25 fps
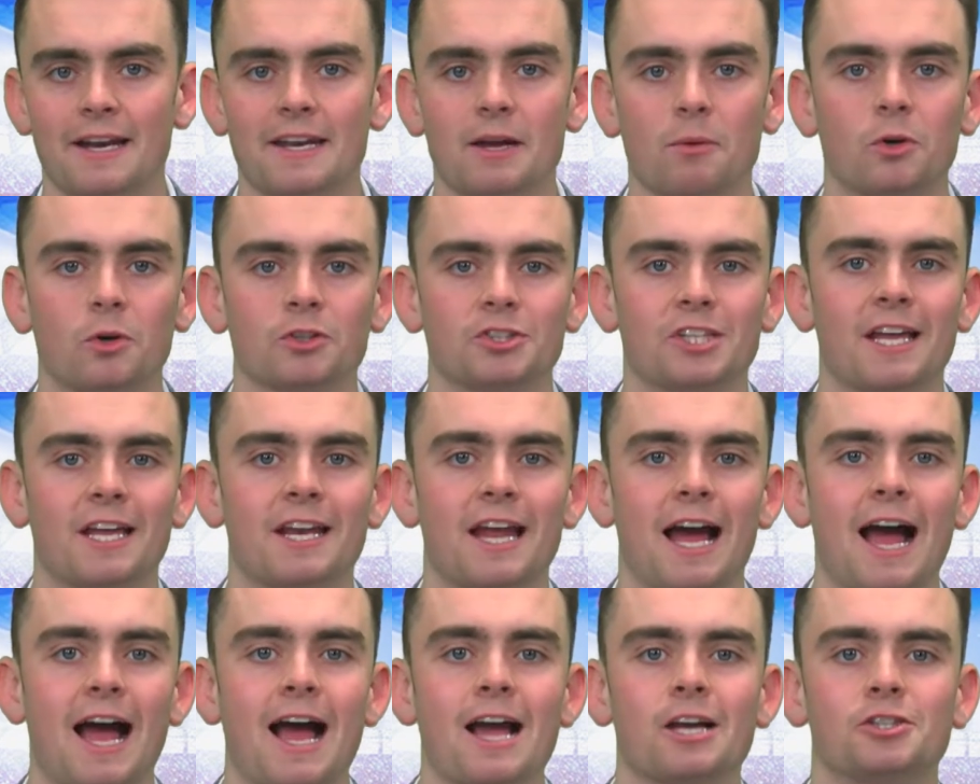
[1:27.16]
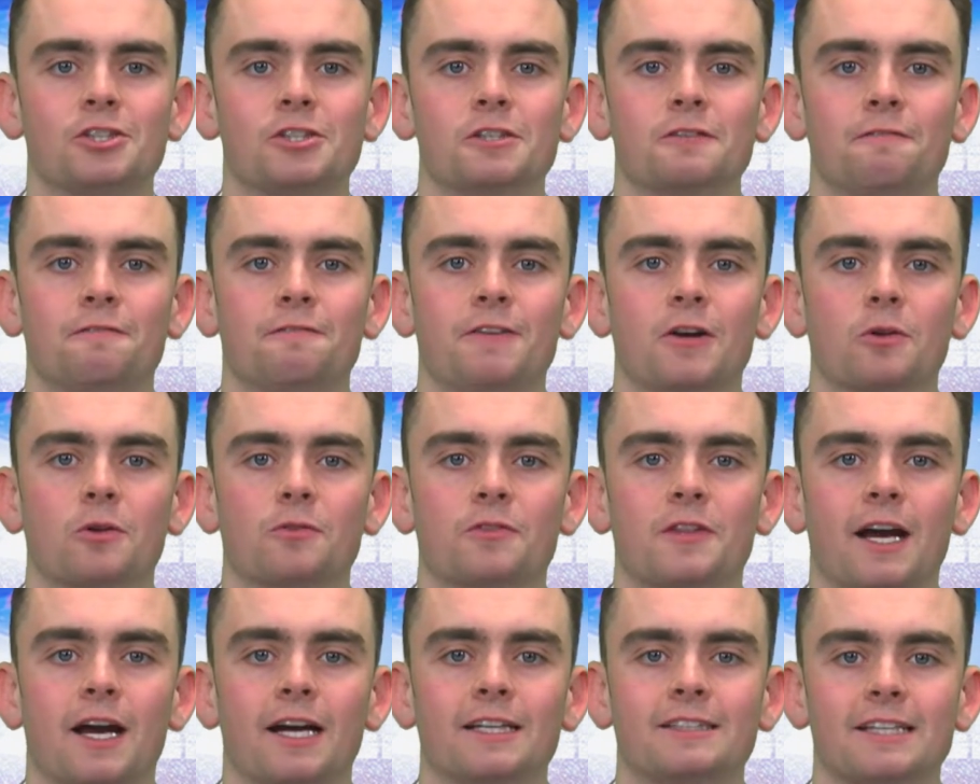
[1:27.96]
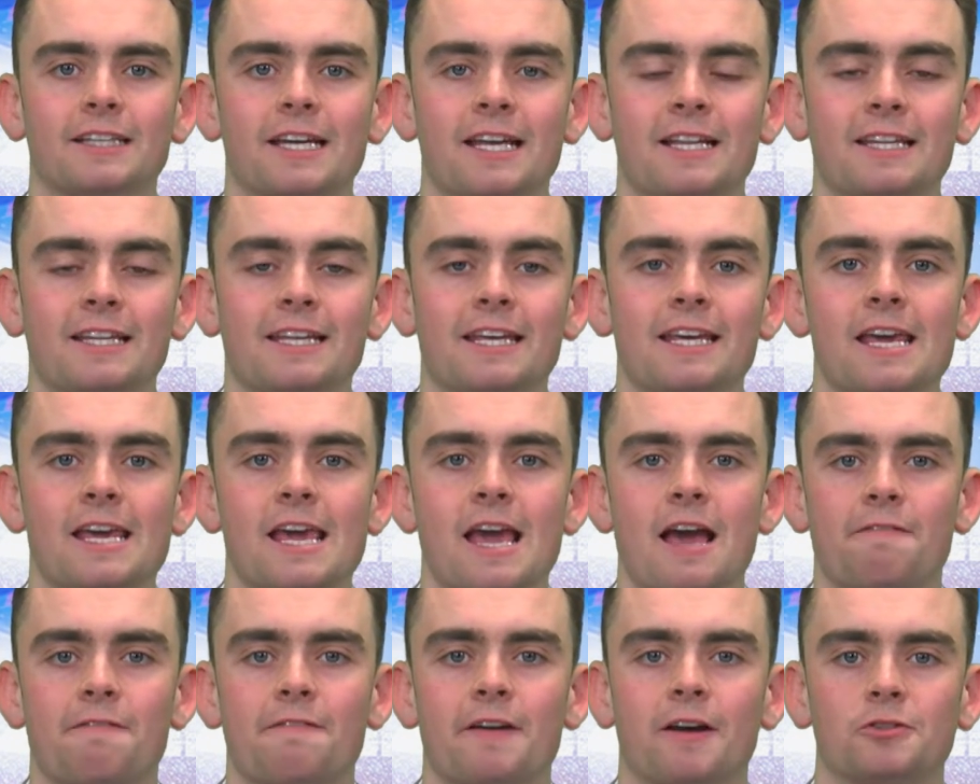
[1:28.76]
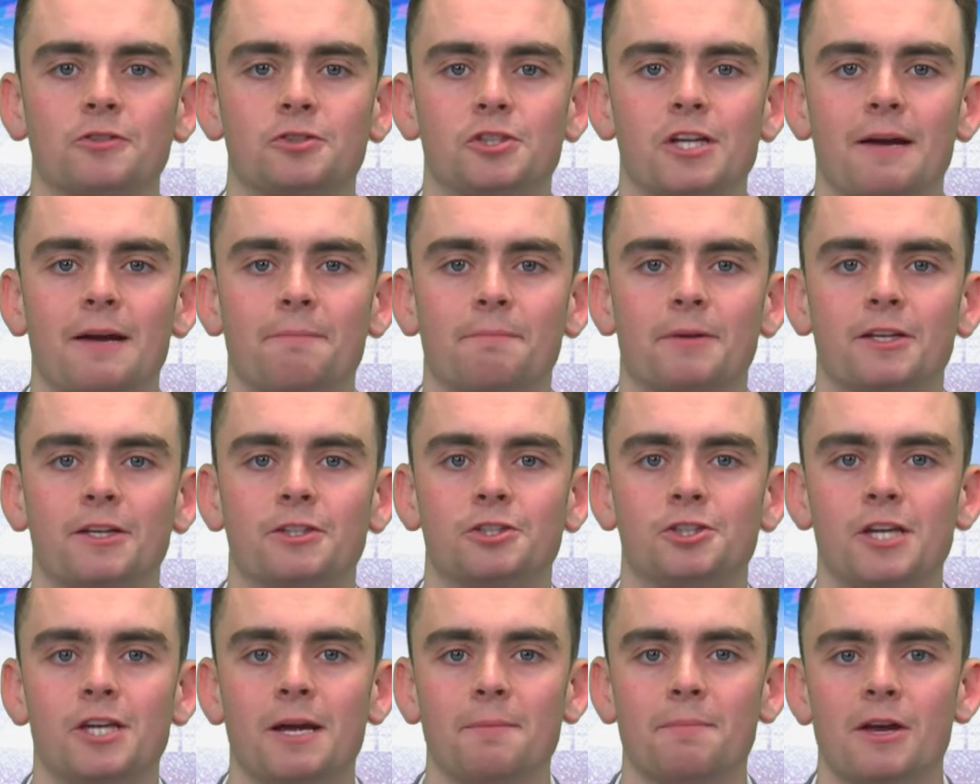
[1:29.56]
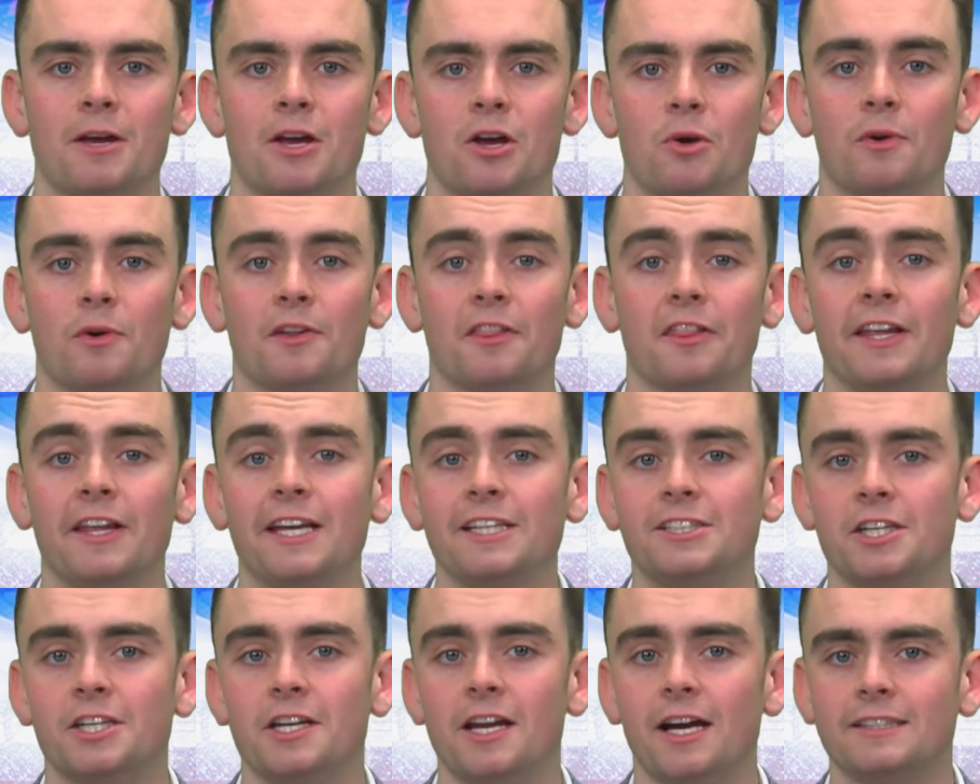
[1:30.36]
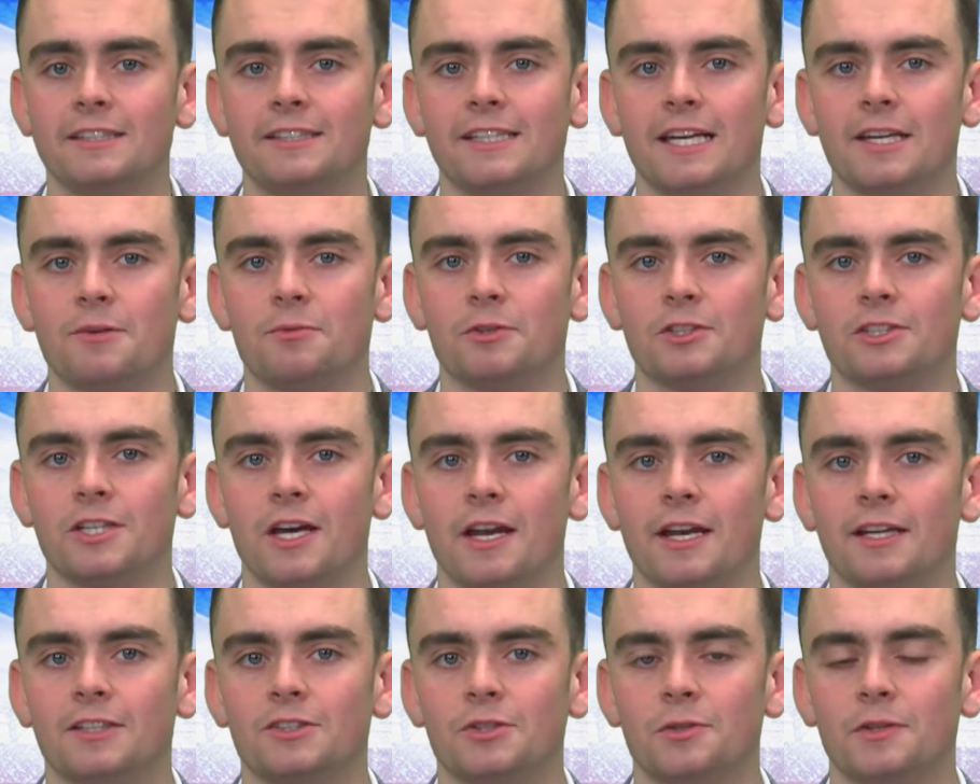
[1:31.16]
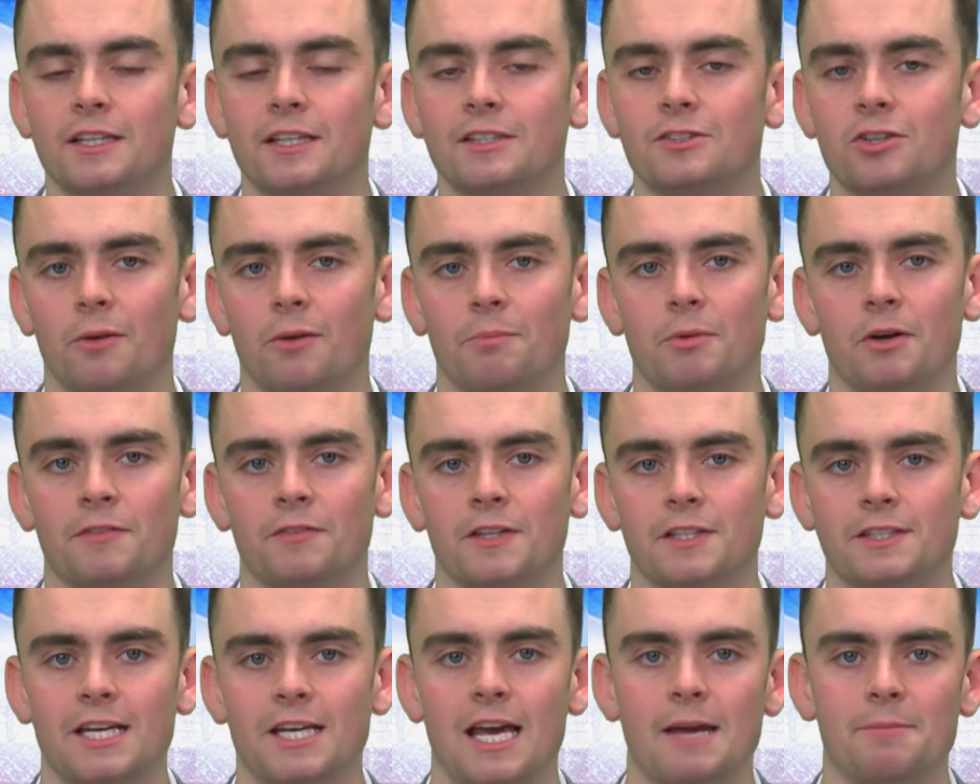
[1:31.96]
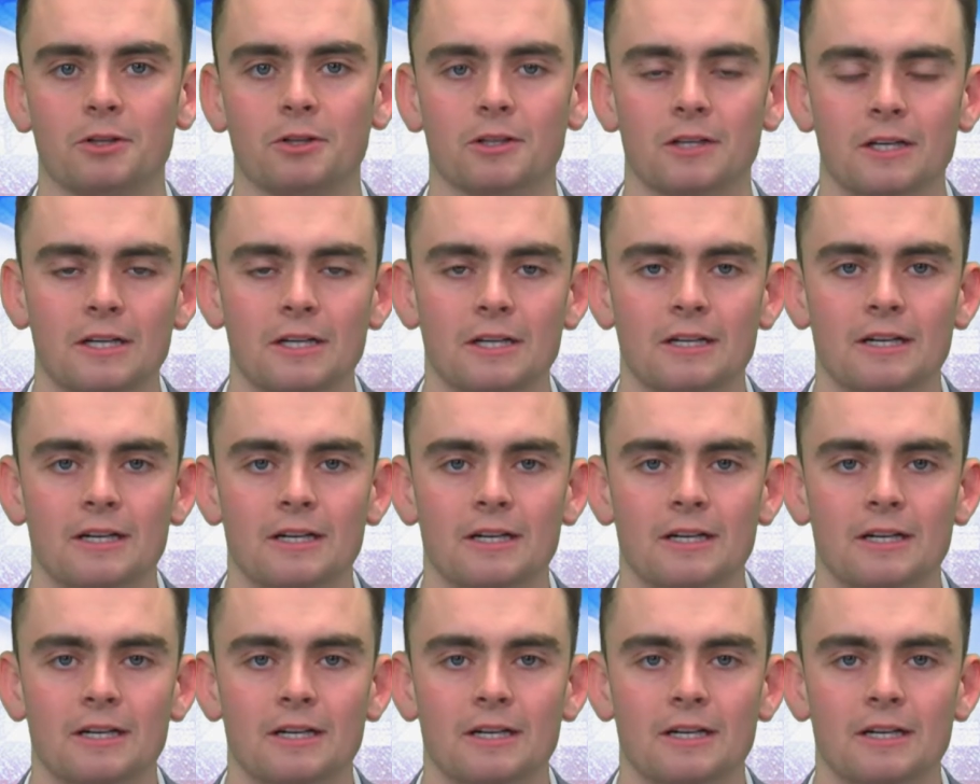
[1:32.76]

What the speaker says: it was an action-filled night in the EFL Championship, with Leeds United returning to the top of the table.